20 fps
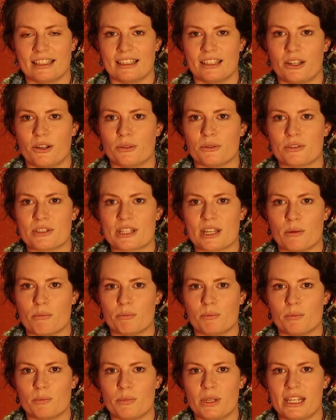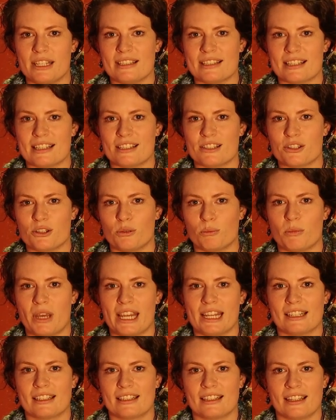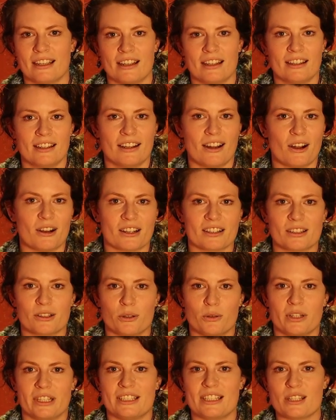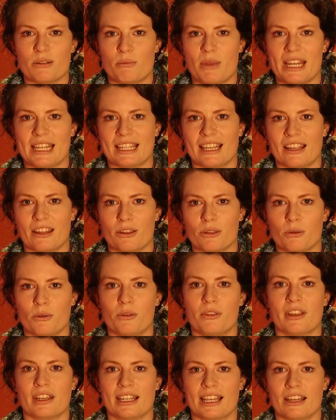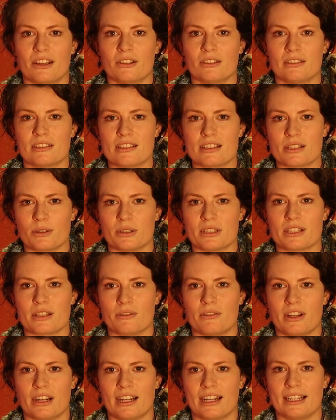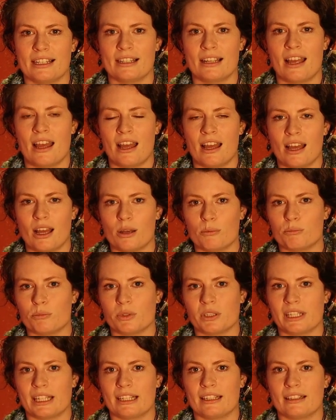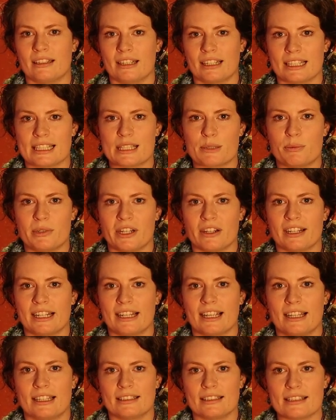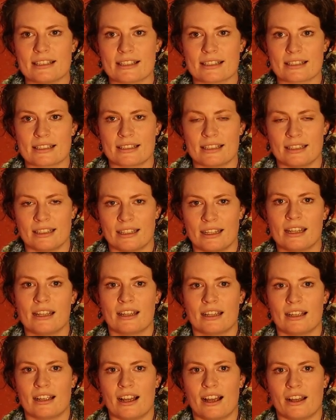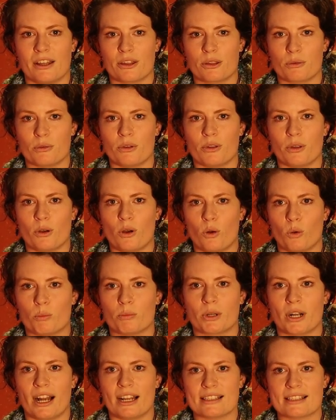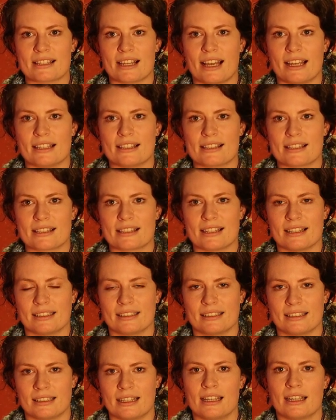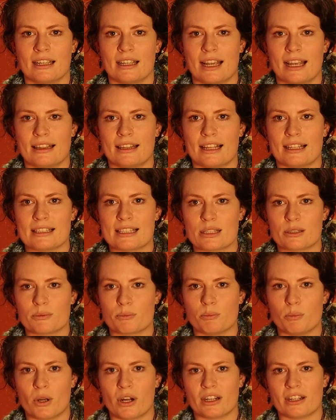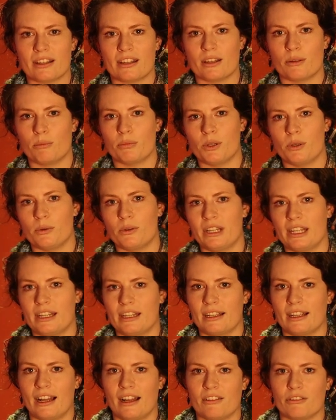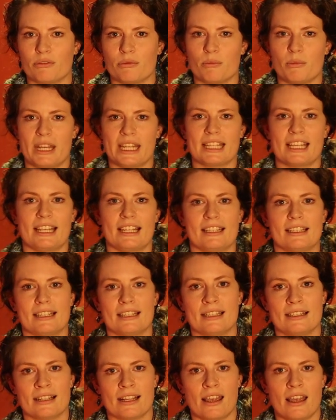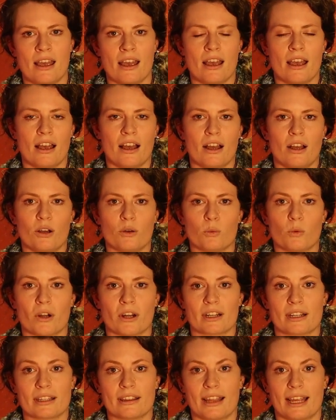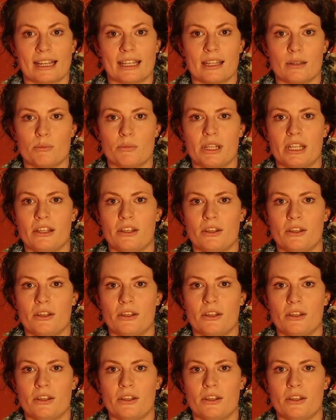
You know, some pieces you make aren't going to make it through the kiln, so it's a very humbling experience through the whole process. And that's part of the beauty of making work that can be